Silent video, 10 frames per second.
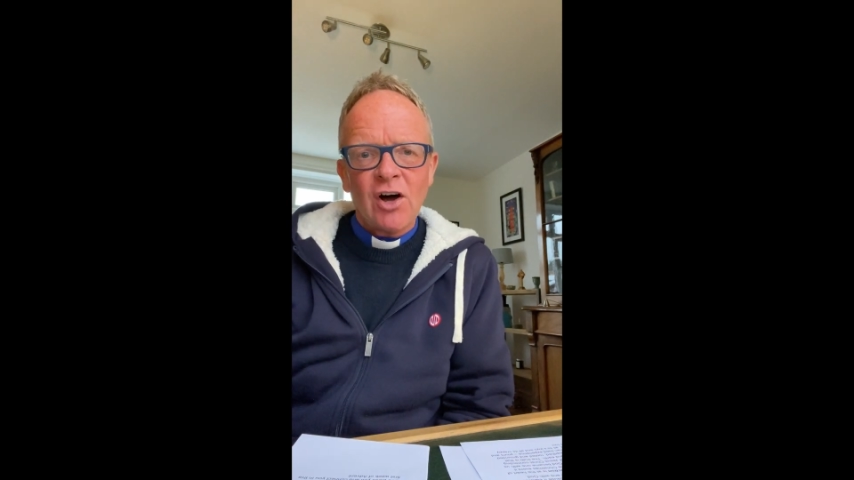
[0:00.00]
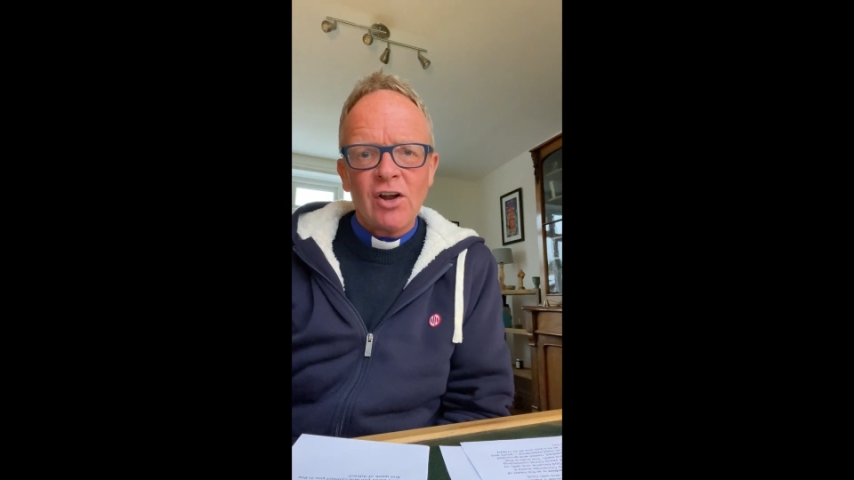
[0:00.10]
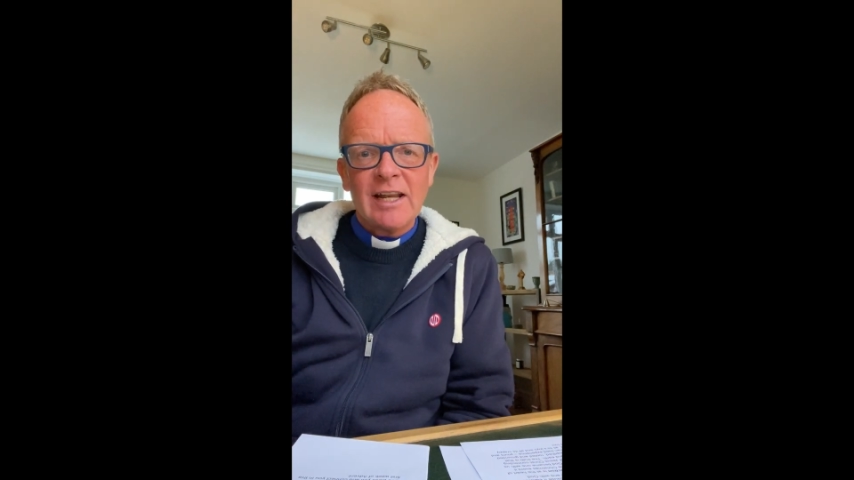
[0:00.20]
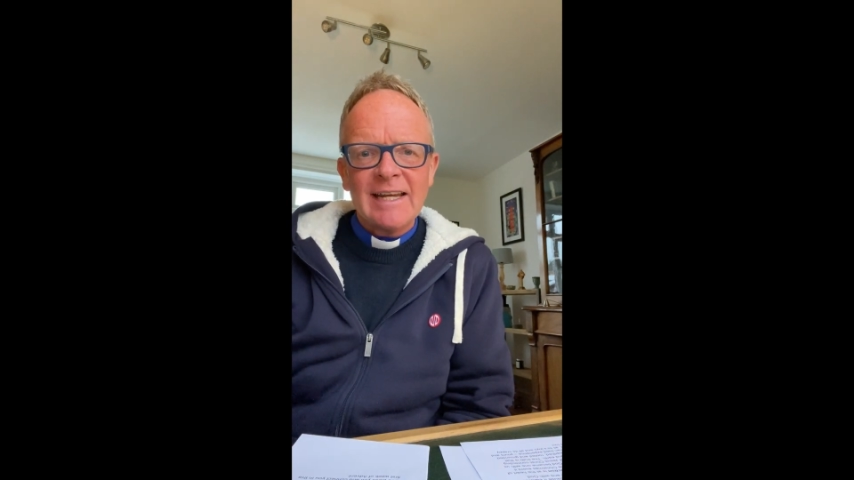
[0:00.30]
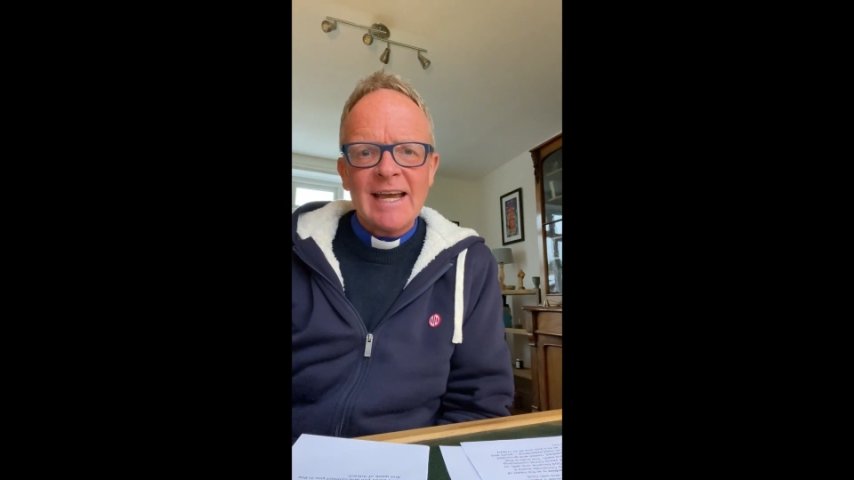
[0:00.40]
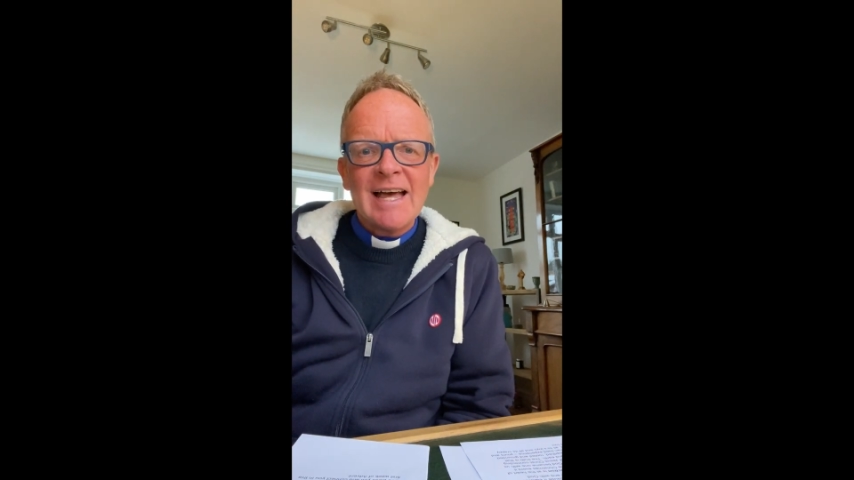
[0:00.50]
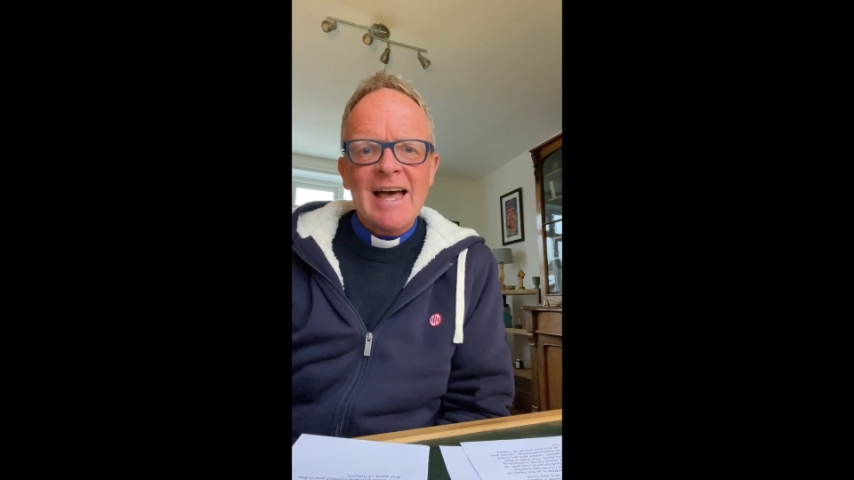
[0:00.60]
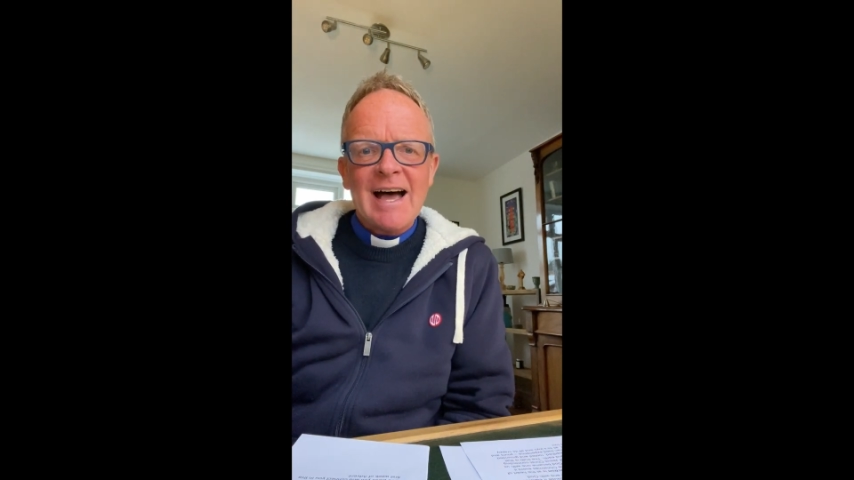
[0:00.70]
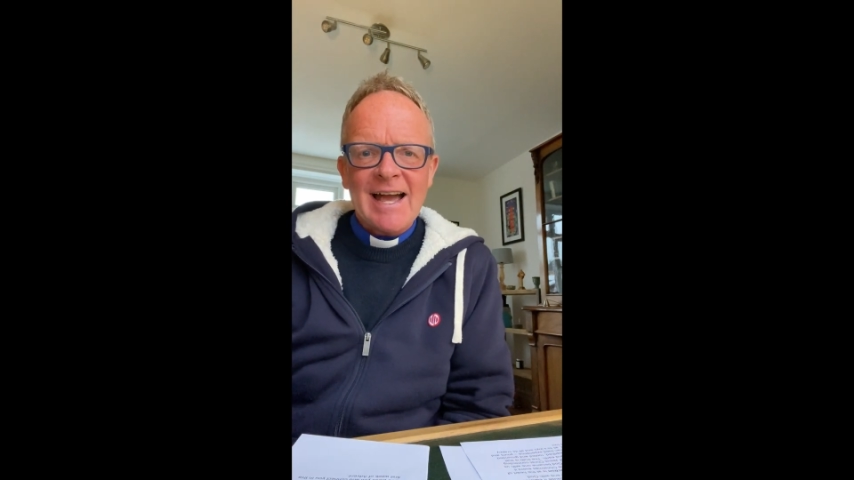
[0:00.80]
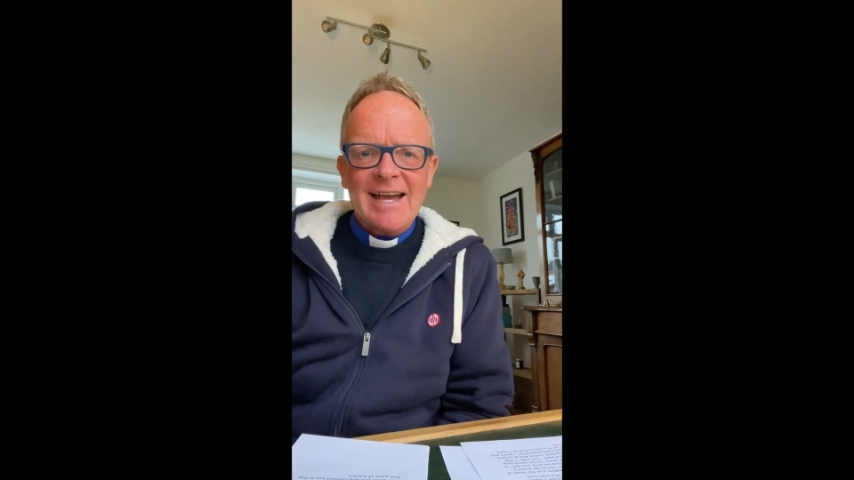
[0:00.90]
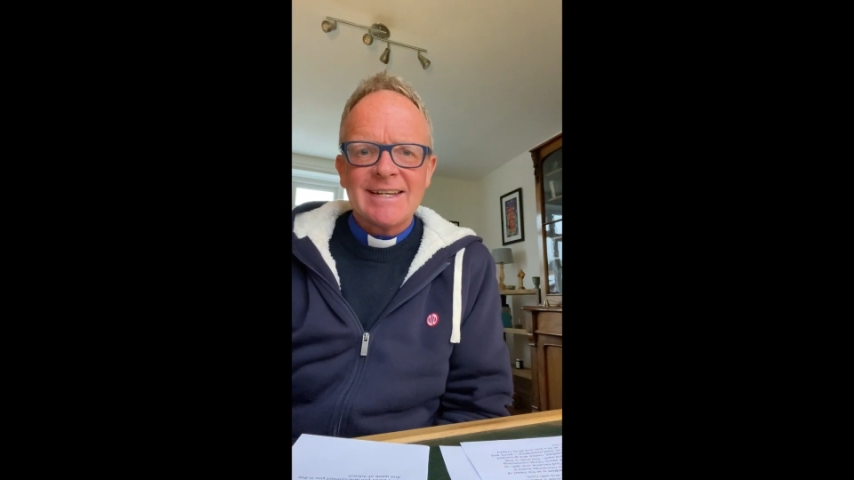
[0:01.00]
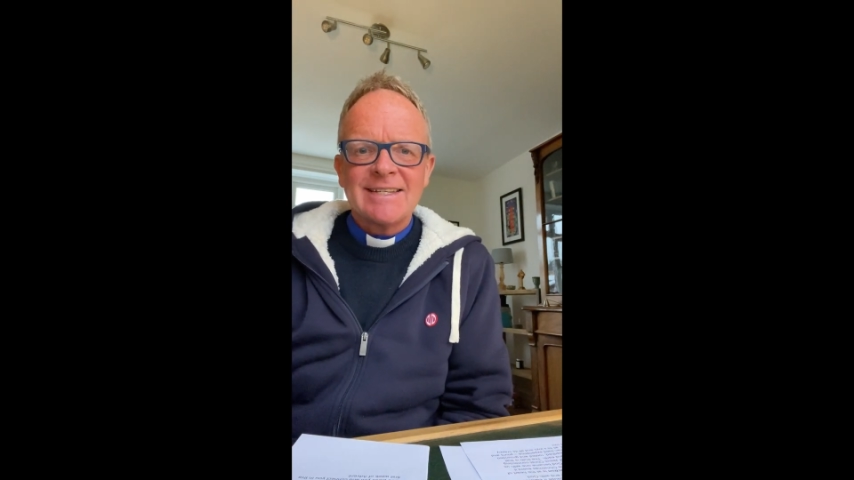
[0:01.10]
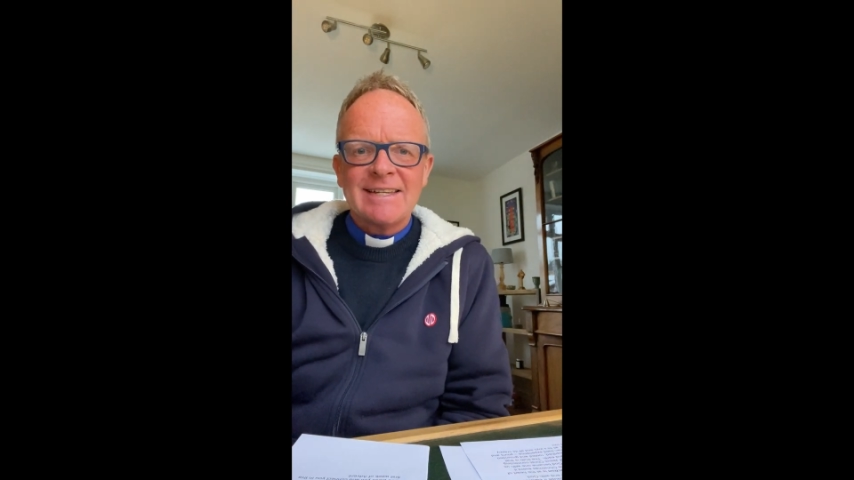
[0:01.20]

holly and